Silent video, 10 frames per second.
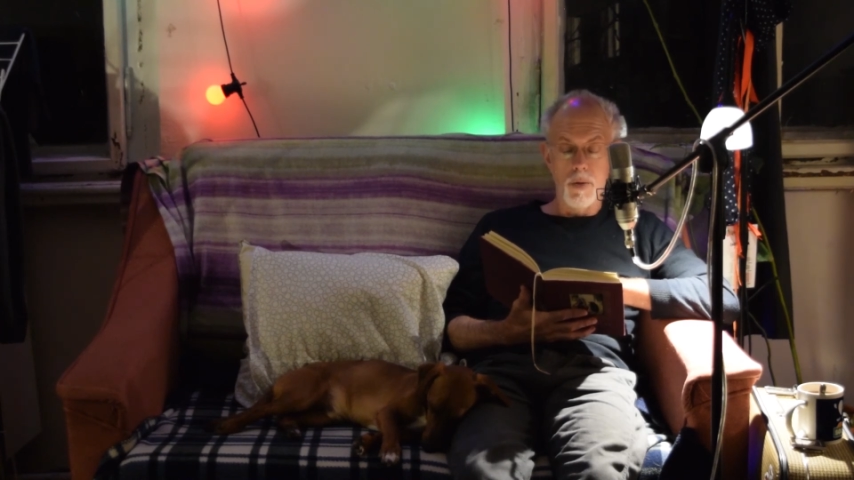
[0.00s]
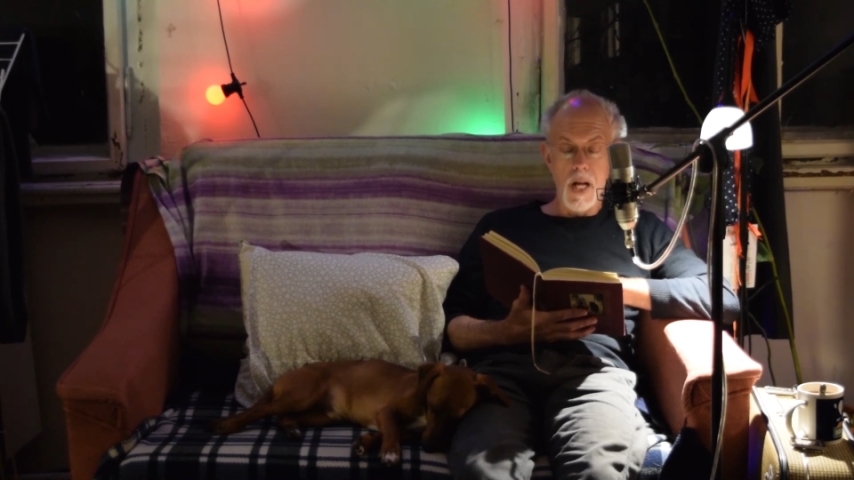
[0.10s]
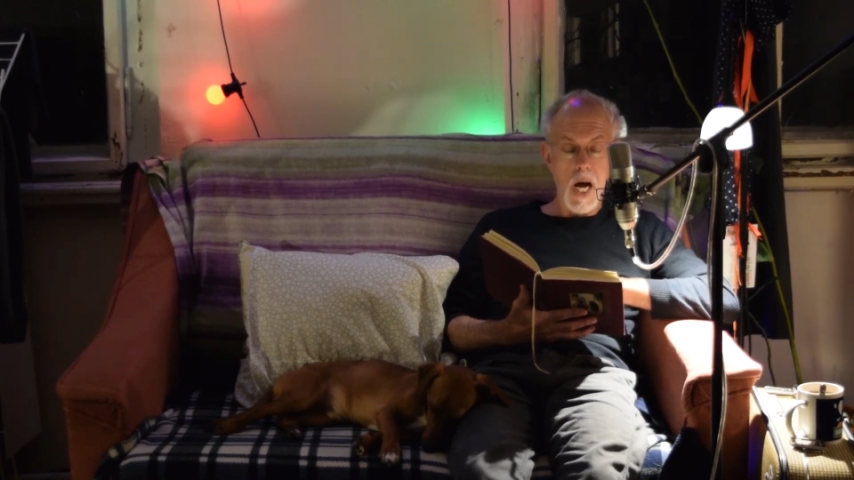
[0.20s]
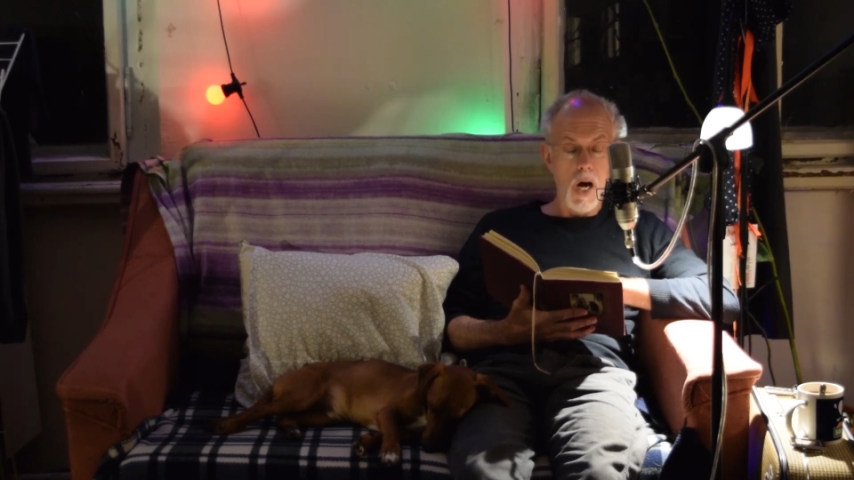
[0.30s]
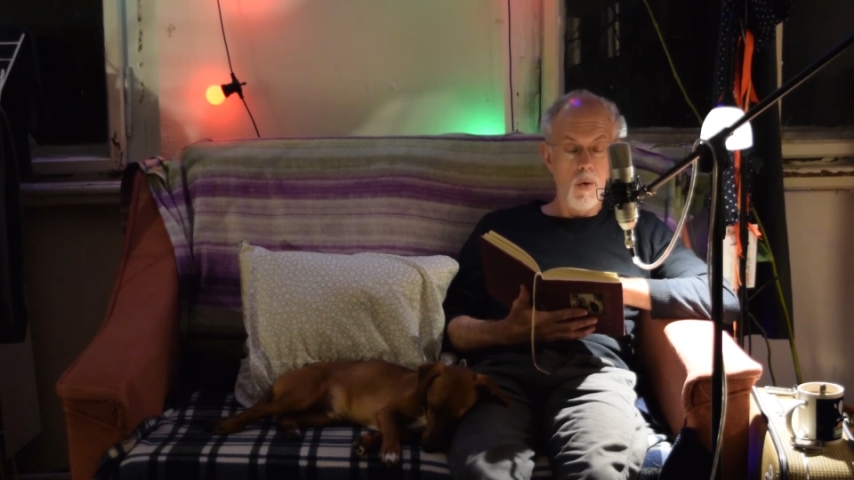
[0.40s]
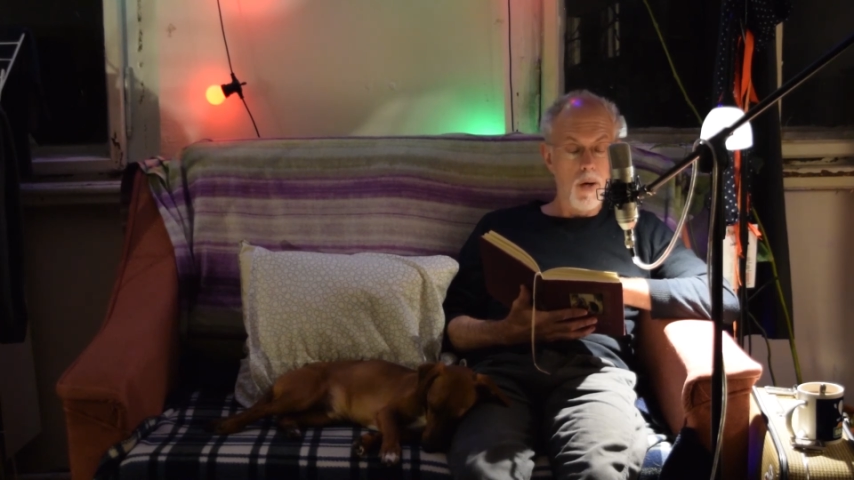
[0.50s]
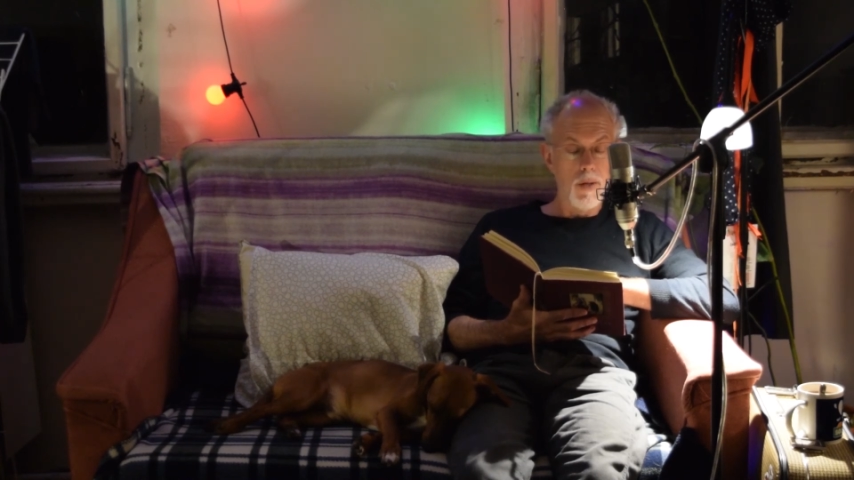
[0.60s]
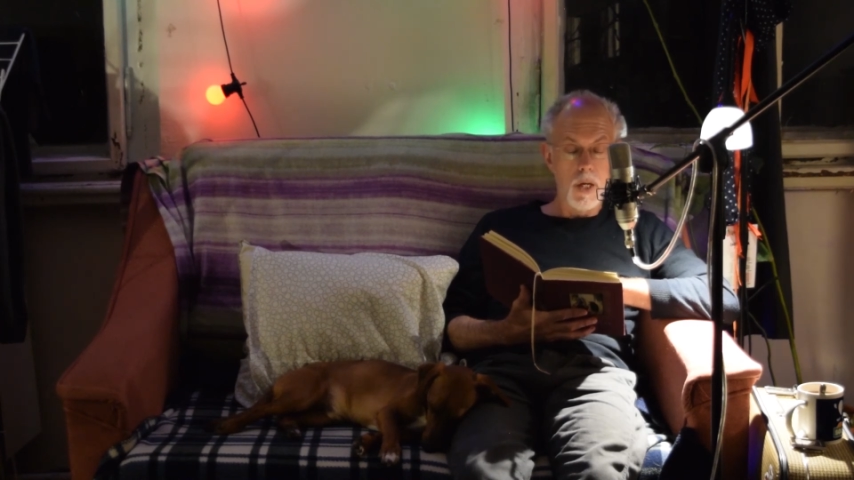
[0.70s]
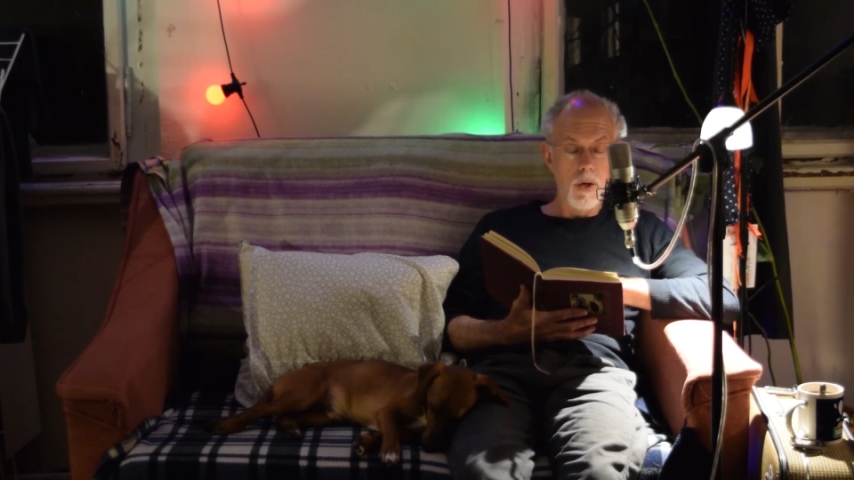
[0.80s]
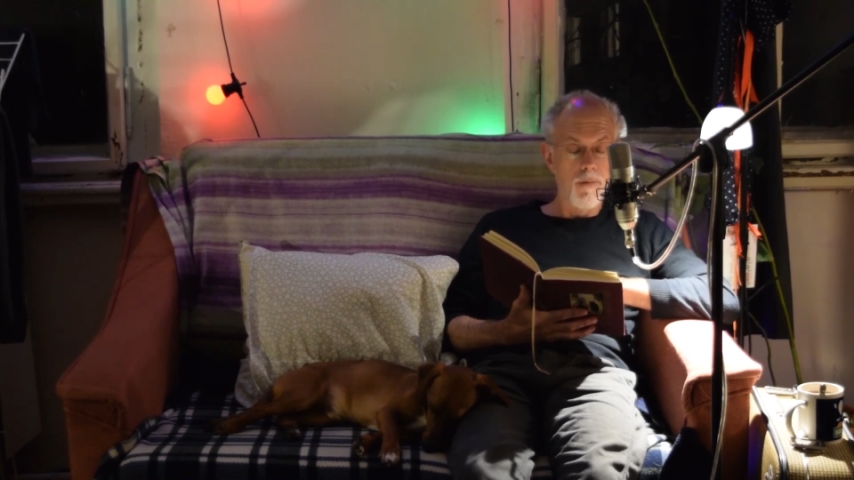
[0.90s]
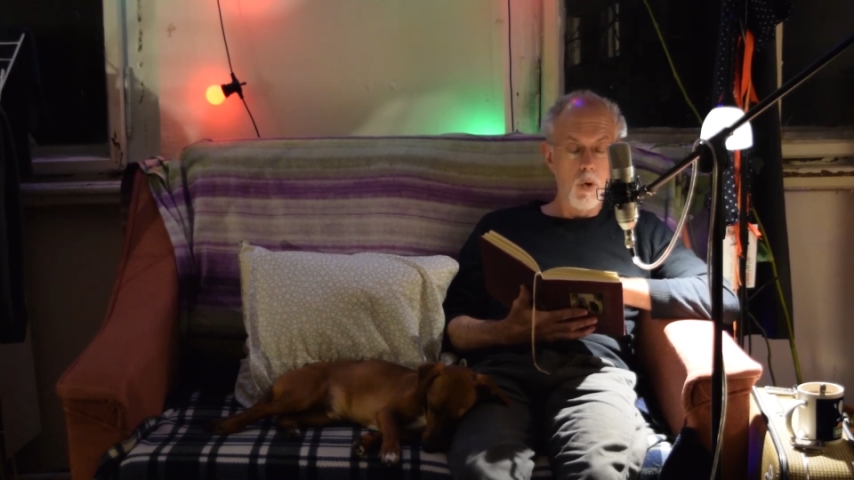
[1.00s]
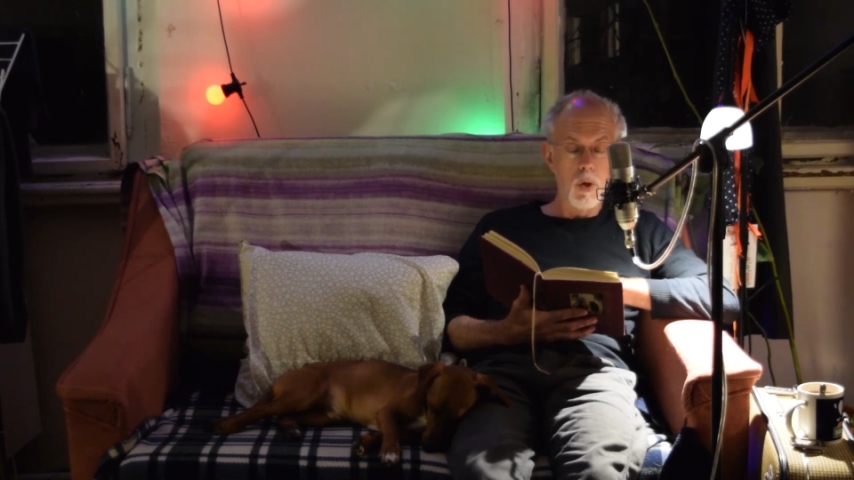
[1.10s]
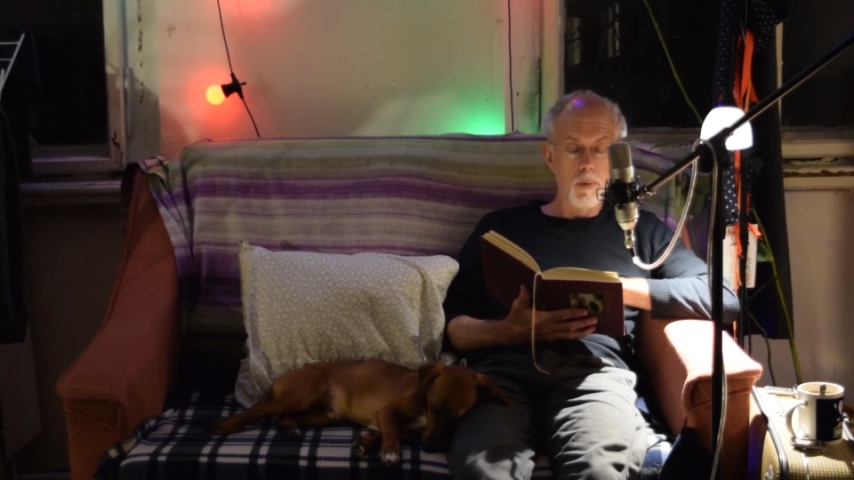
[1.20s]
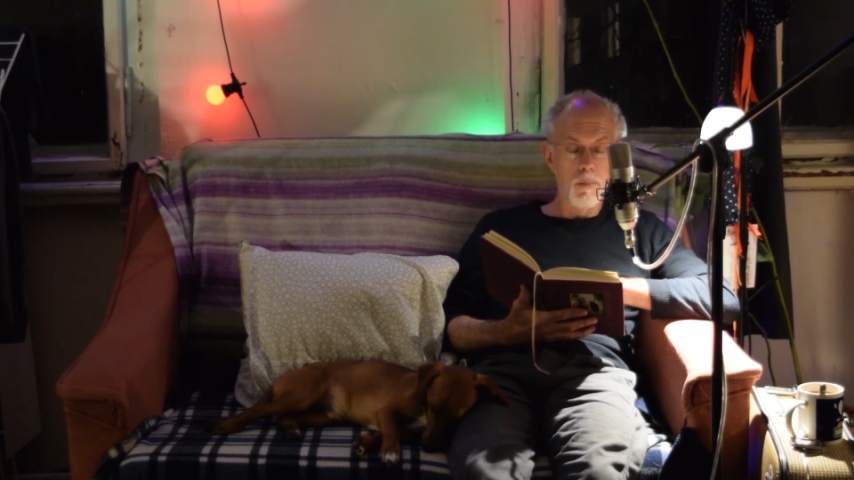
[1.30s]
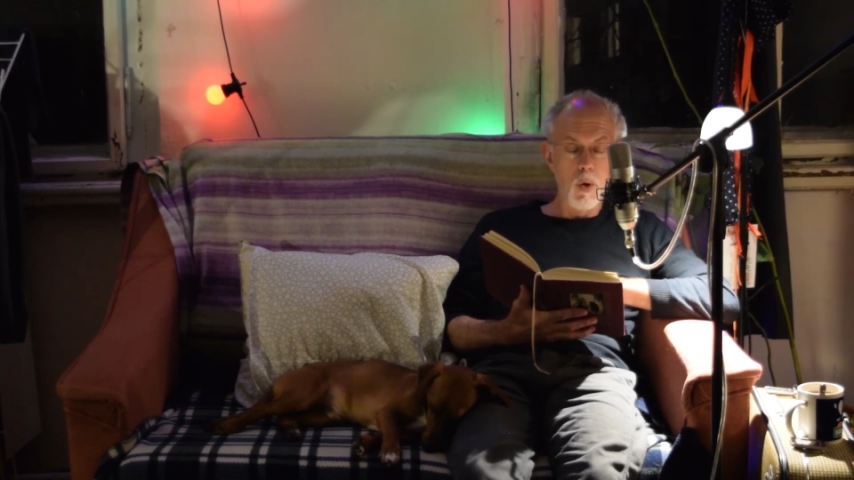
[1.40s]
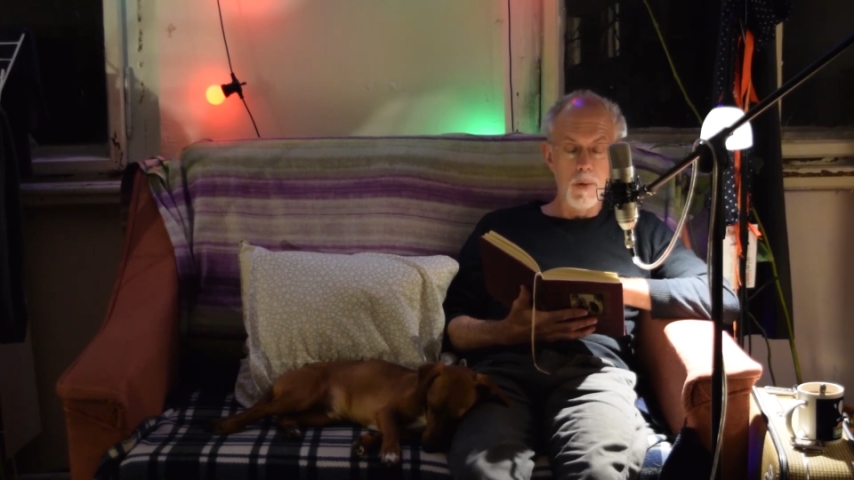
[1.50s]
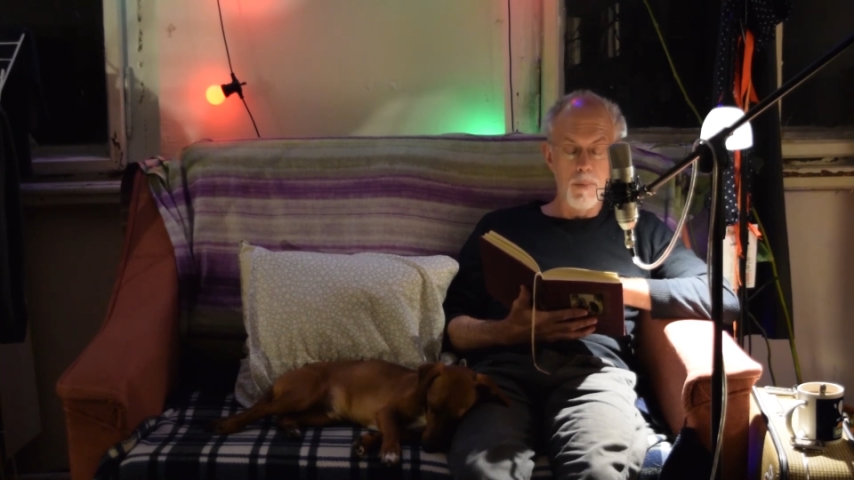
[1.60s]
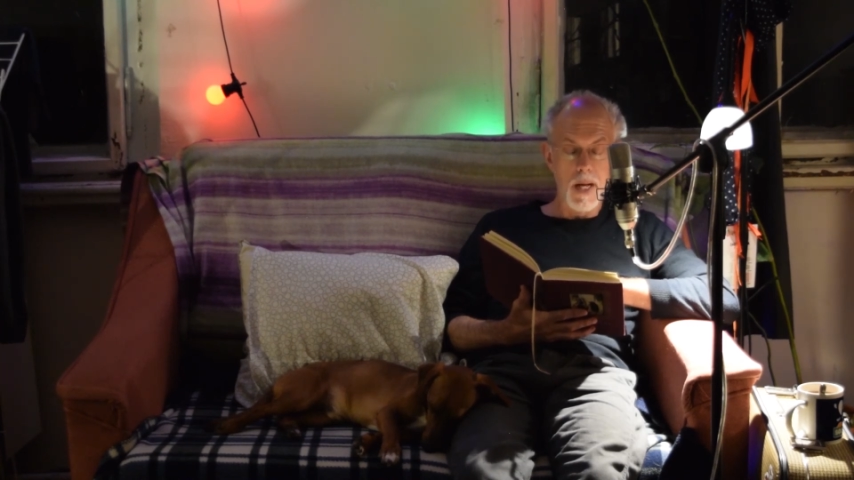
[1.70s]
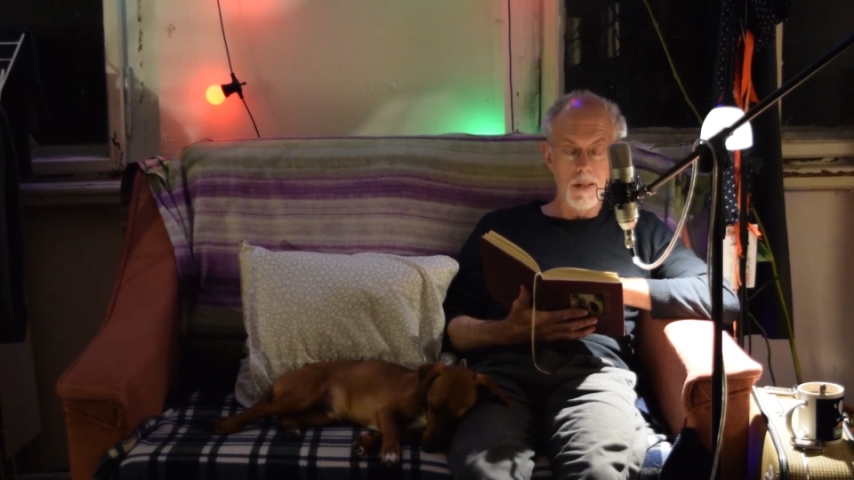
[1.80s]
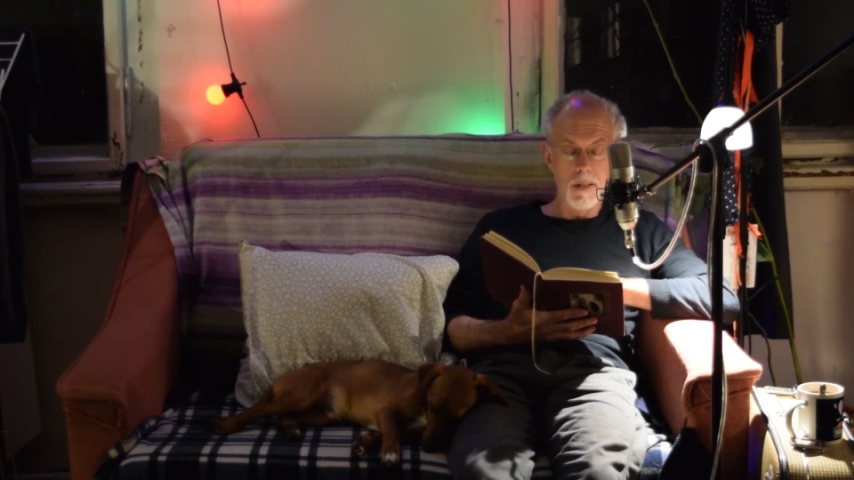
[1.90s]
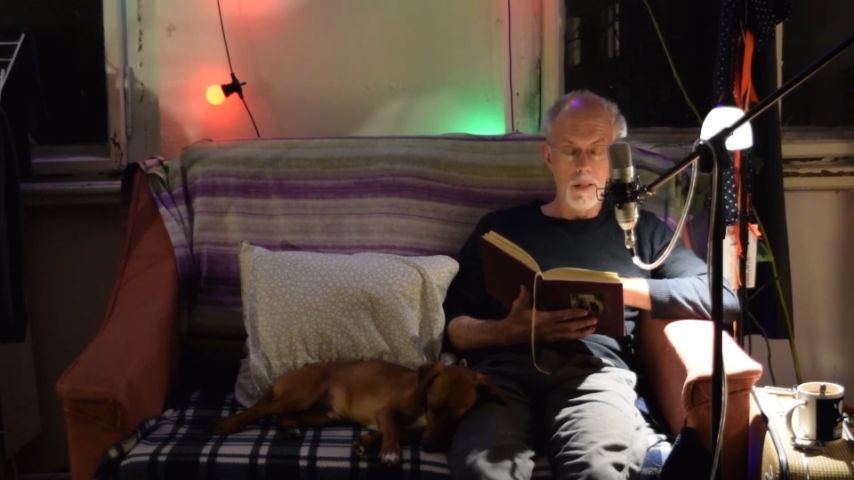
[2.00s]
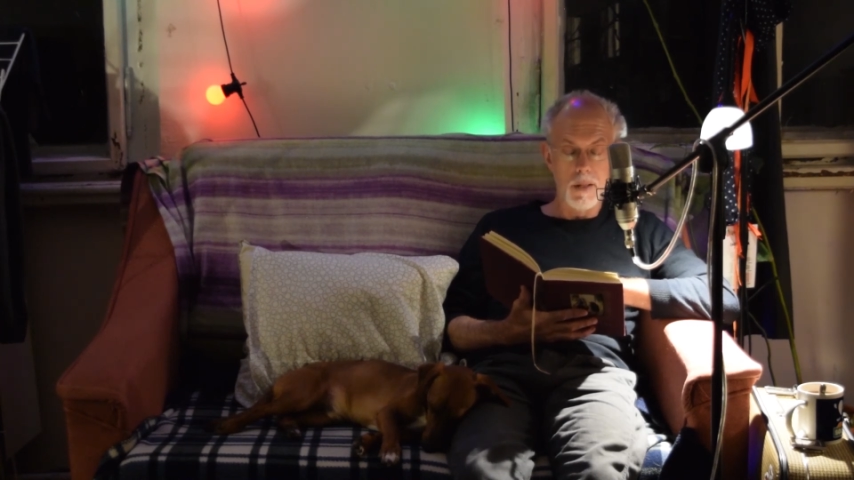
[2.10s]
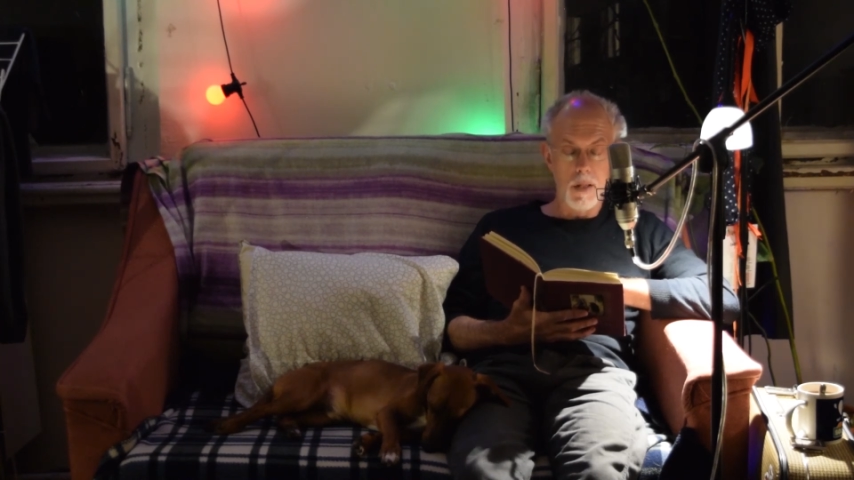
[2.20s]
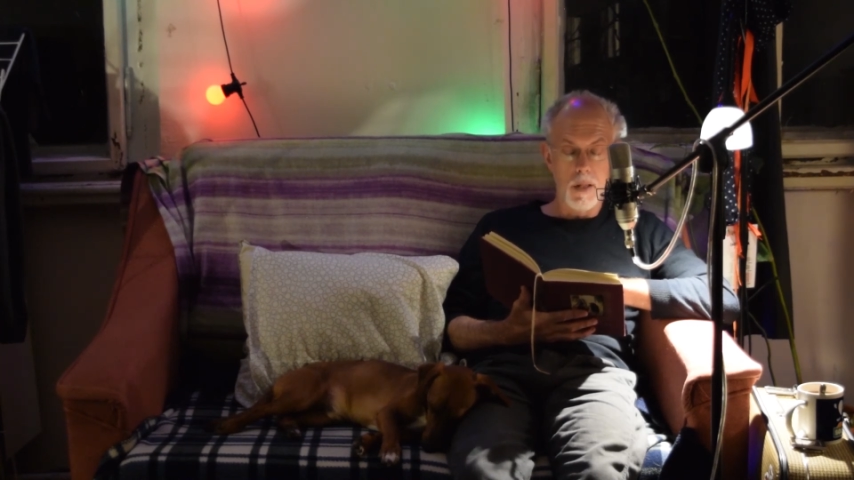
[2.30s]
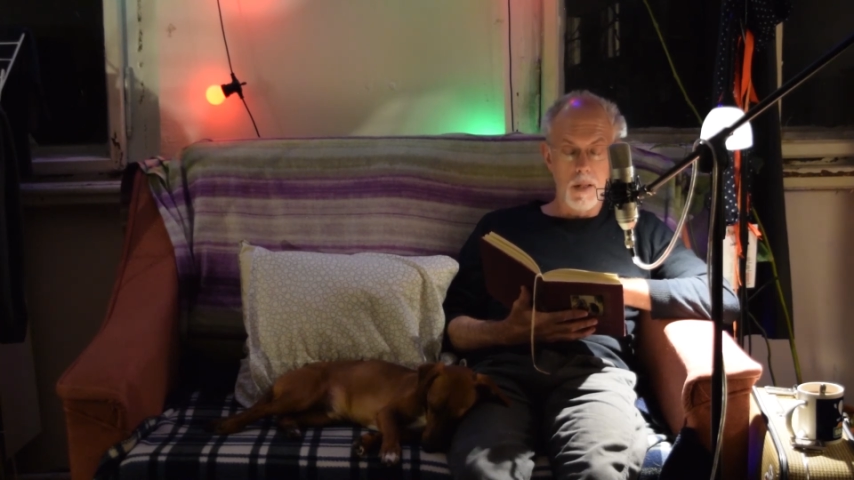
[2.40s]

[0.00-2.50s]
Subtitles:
now ere the irrevocable moment passes.